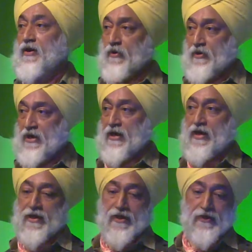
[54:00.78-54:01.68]
only
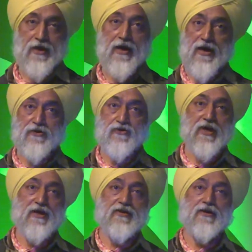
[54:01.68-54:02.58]
guiding, and
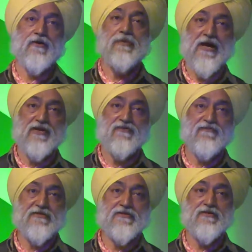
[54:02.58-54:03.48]
today the Blythe
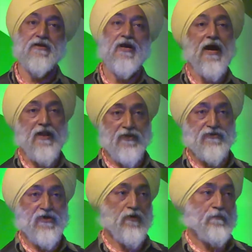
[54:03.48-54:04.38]
pheasant and the
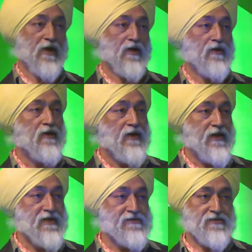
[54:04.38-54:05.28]
tragopan
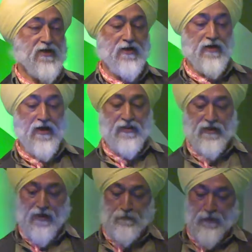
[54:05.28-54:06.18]
is in healthy
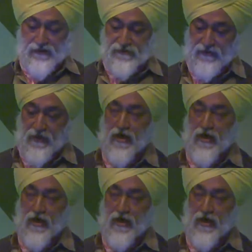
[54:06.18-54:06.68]
numbers.